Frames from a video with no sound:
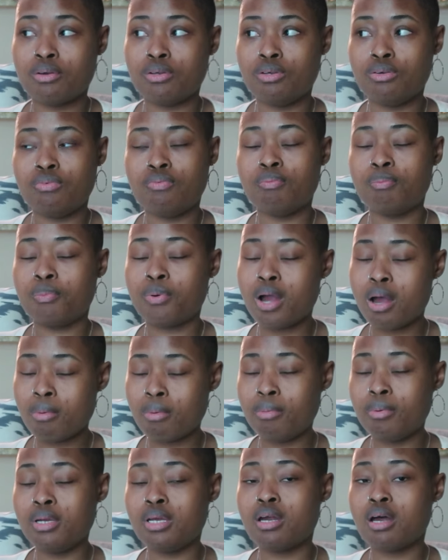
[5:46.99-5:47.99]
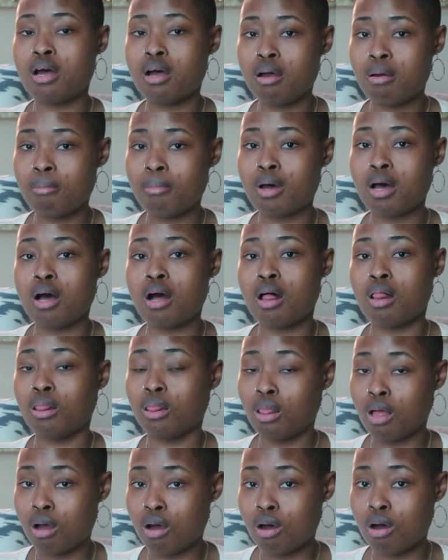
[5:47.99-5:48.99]
You've probably come a
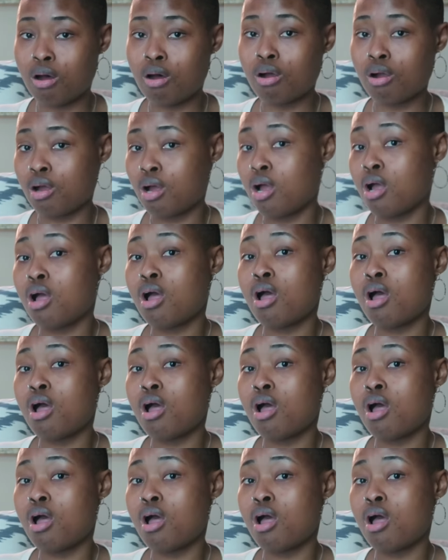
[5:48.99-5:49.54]
long